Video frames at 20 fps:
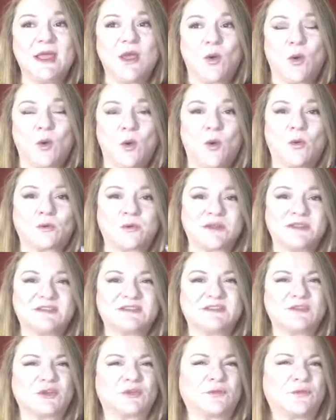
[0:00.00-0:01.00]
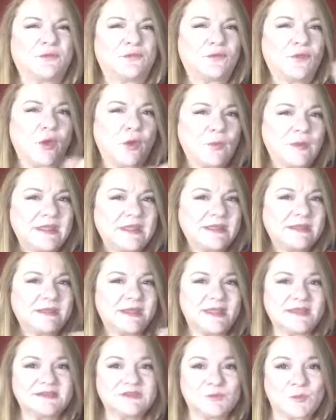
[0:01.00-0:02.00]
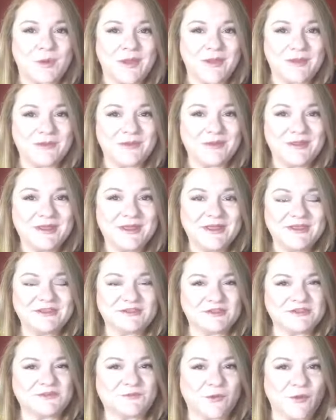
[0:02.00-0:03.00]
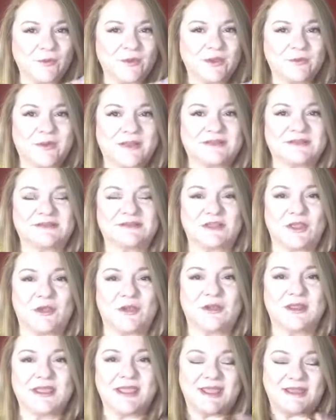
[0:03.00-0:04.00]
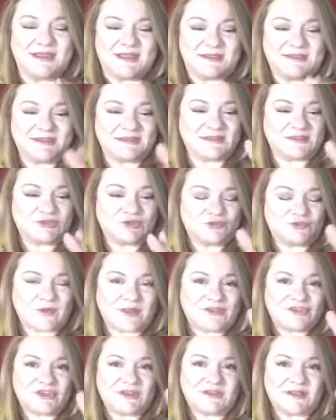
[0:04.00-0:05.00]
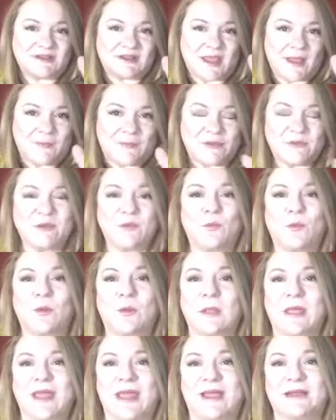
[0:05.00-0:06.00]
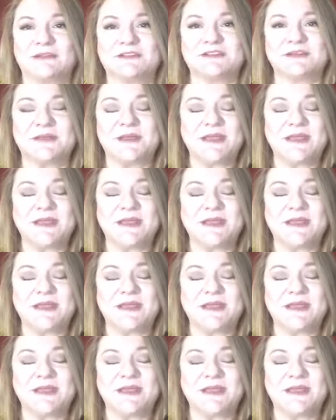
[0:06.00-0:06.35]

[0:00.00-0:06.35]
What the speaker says: or is not flowing as well, so it's flowing quite slowly and it's stretching the capillary wall out,